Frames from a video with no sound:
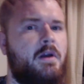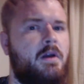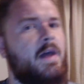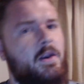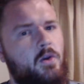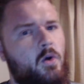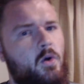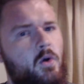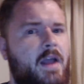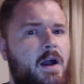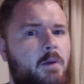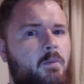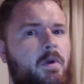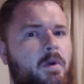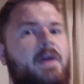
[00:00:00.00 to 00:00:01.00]

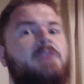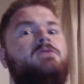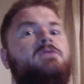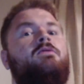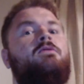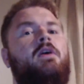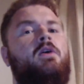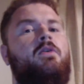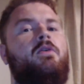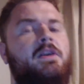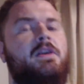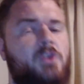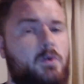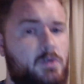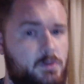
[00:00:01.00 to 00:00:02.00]
knockdown where they're sort of like on their
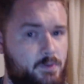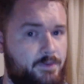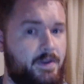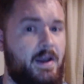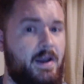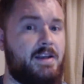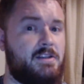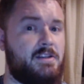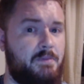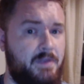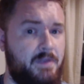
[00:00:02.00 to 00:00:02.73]
shoulders with their legs up in the air